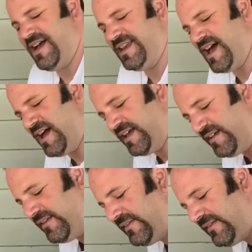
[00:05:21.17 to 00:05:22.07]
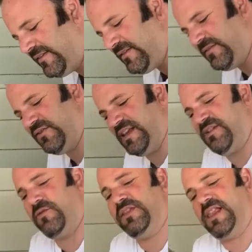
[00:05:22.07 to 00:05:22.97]
a nice,
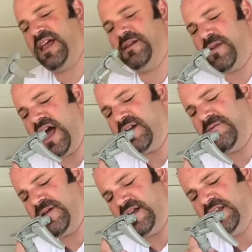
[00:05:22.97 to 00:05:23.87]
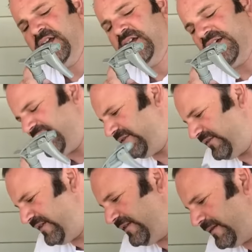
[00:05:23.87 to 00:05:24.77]
chilled, laid back effect. That's
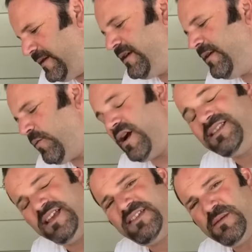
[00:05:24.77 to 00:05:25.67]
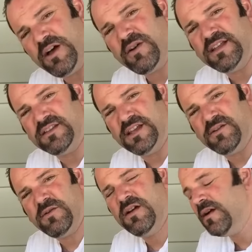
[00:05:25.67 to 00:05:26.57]
just what Dixie Belle can
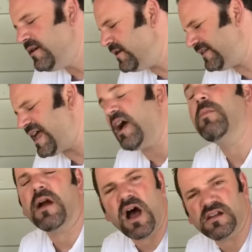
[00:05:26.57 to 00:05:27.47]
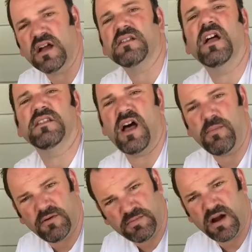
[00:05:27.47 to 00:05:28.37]
do. Stack product on
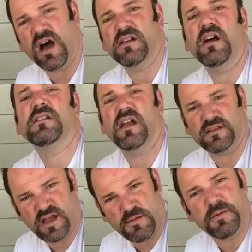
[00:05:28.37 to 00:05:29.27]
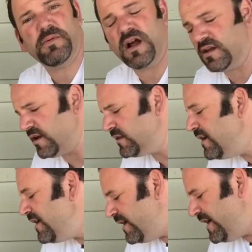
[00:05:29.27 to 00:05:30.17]
top of product on top of product
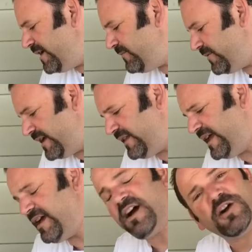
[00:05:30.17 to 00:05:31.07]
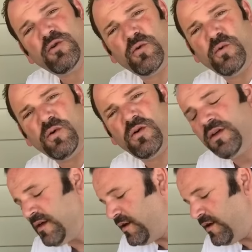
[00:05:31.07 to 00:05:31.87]
and really get a cool,